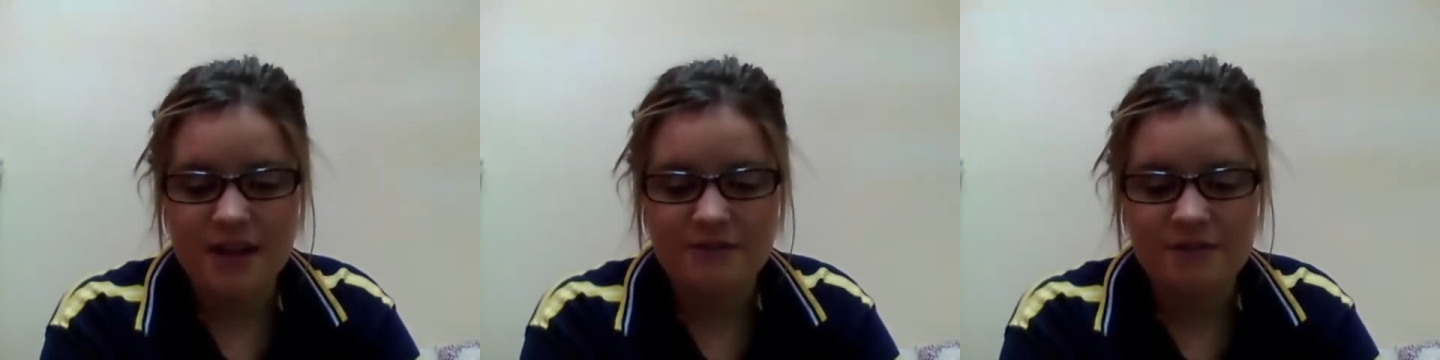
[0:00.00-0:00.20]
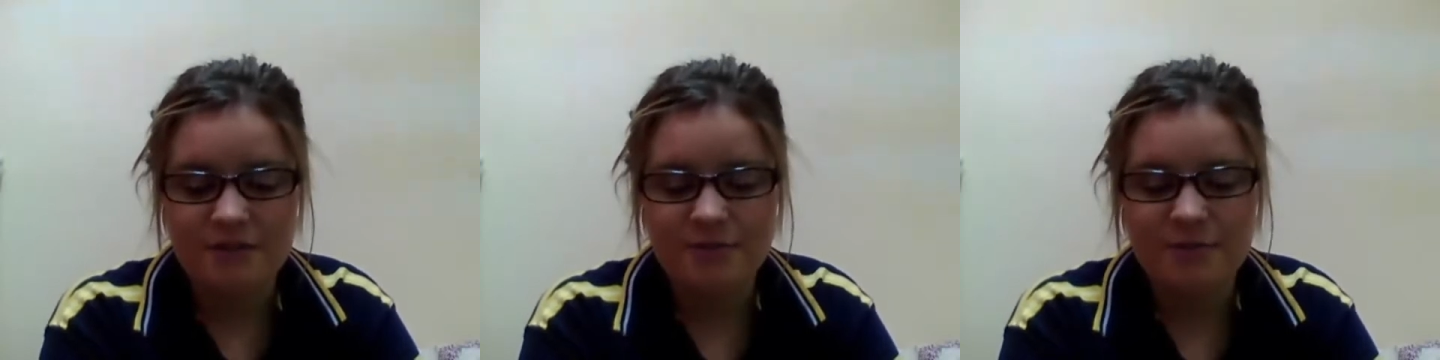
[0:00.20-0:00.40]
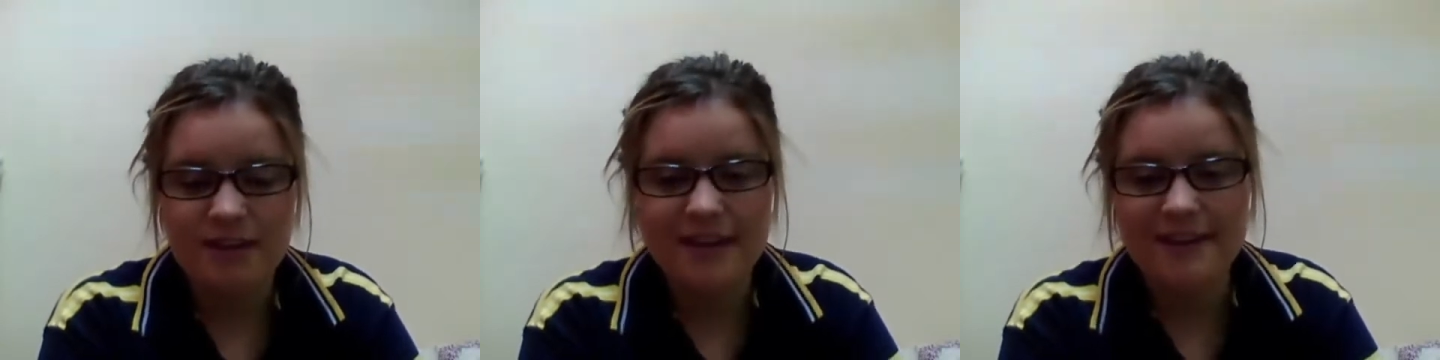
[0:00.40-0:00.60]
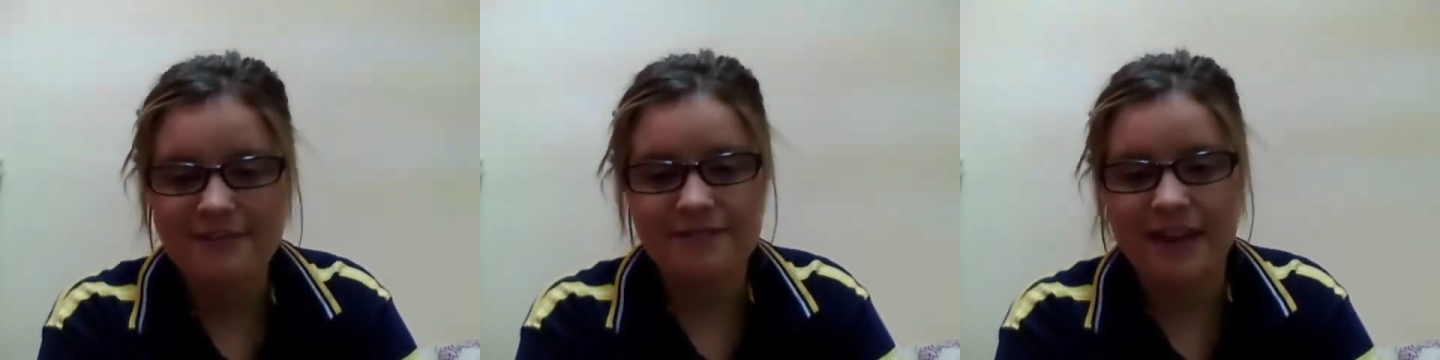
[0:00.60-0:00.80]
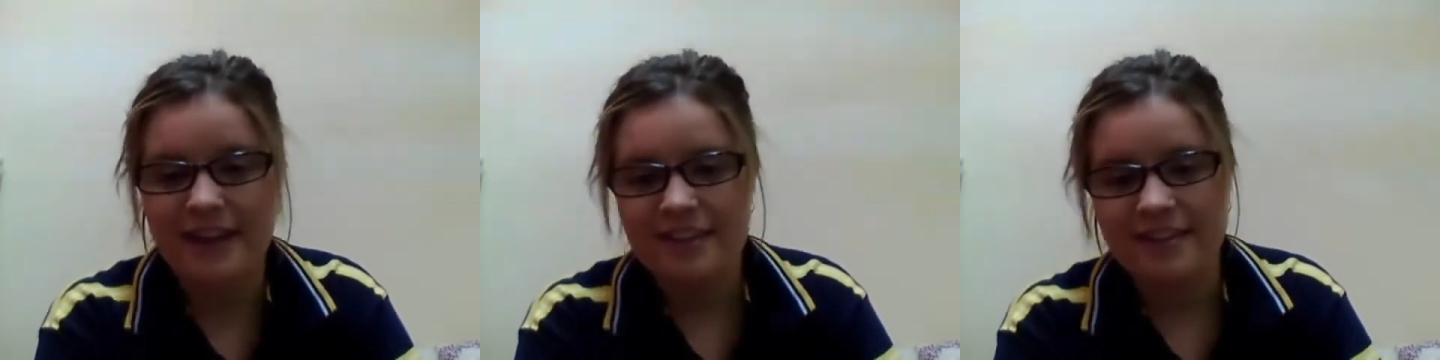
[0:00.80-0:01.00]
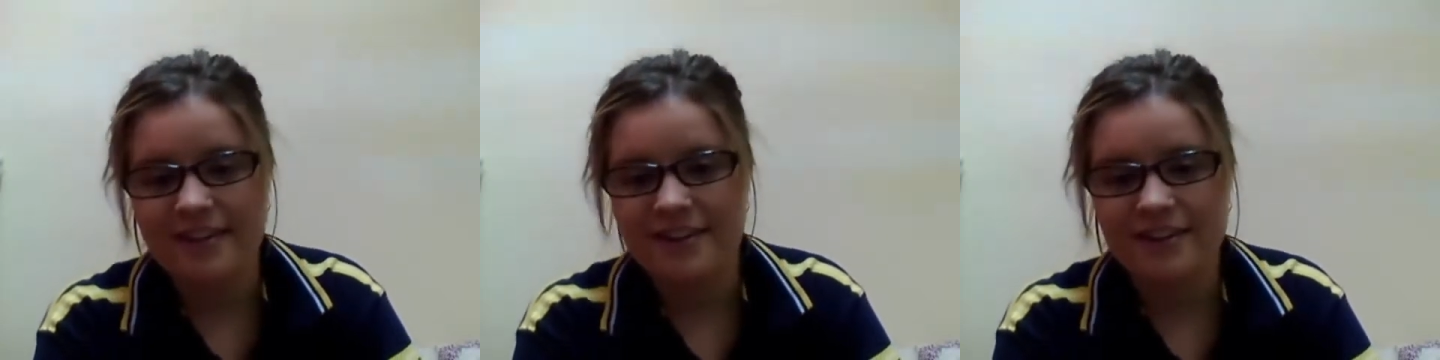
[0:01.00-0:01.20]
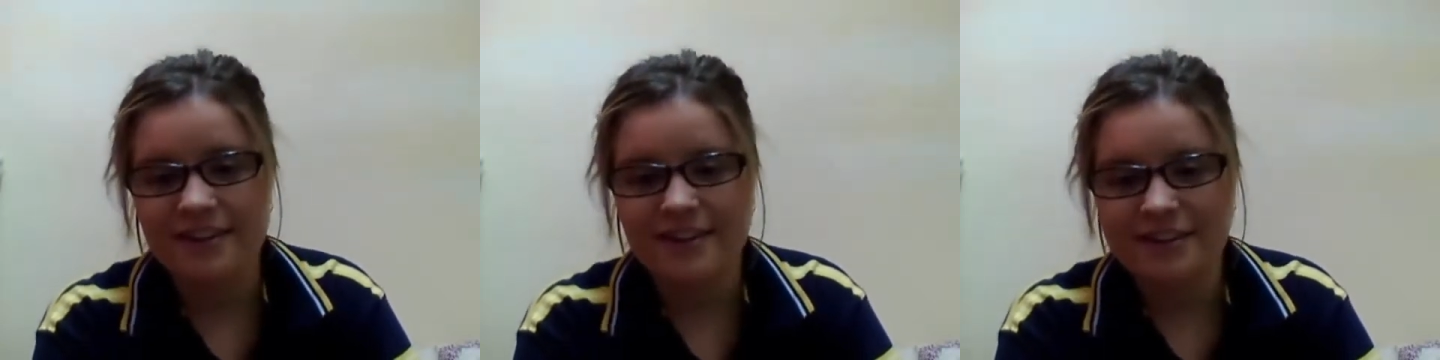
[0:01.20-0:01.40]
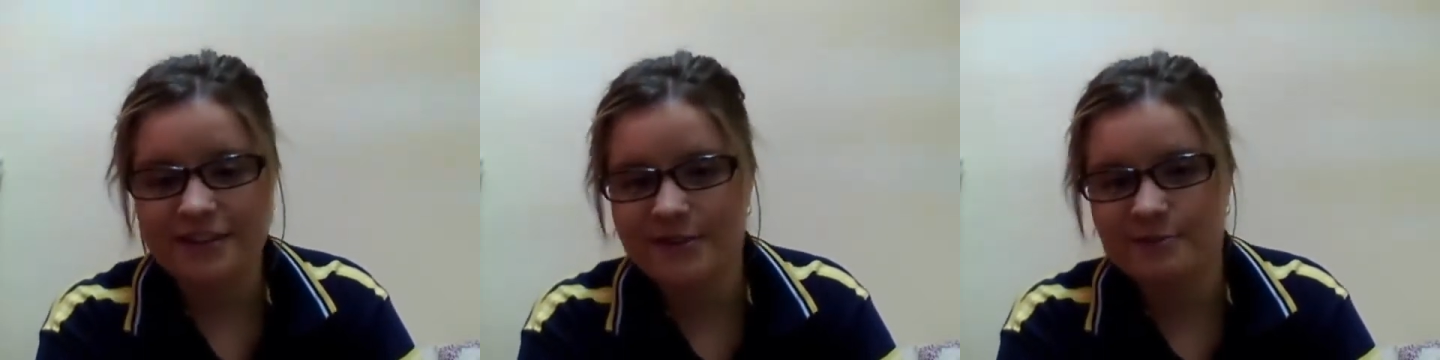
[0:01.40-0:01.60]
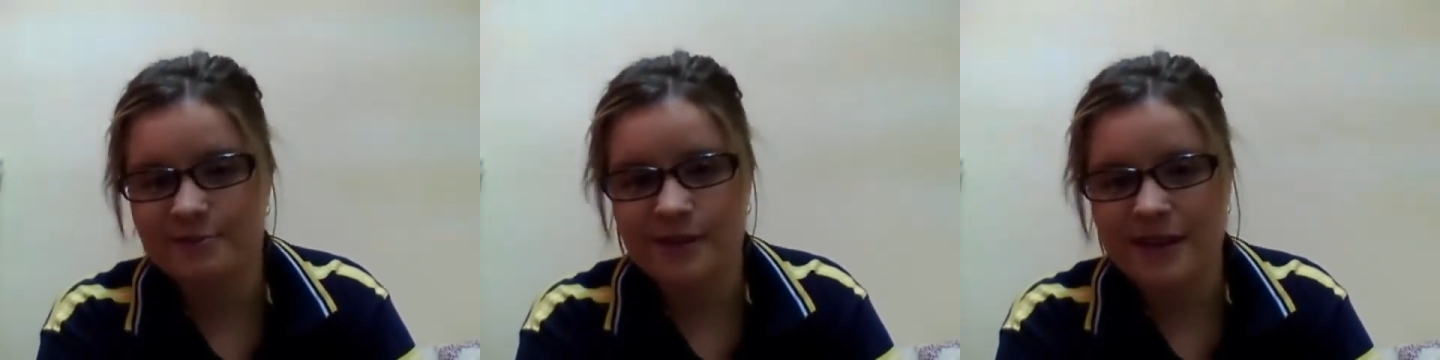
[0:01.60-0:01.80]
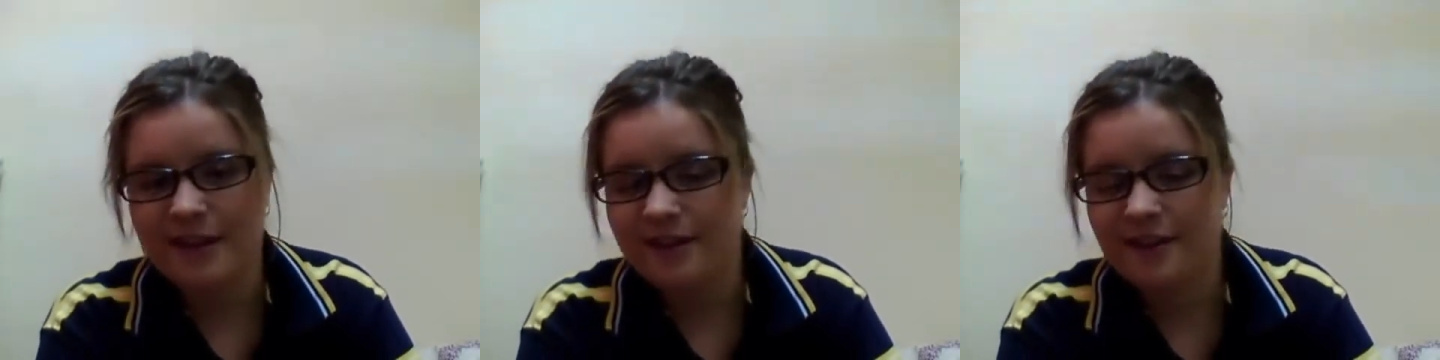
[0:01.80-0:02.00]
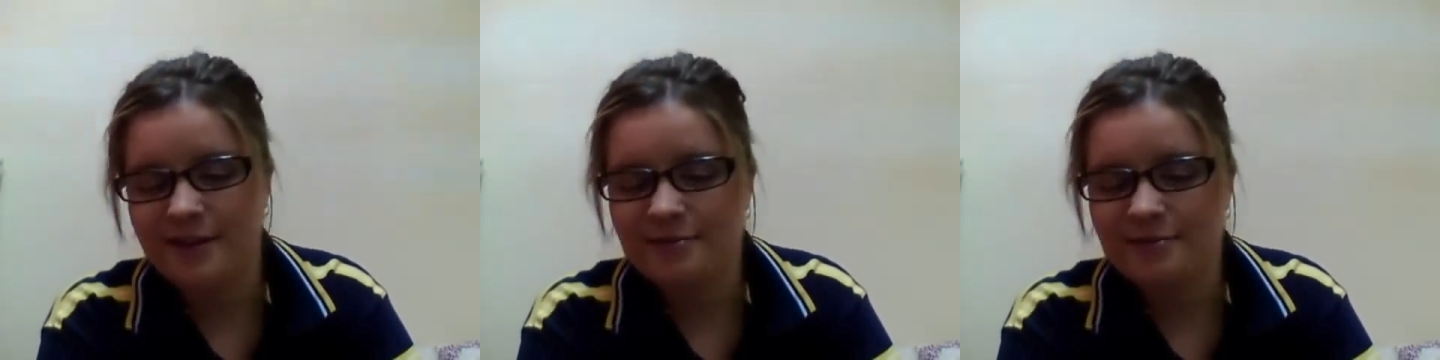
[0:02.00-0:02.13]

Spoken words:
I have complete faith in her. She'll be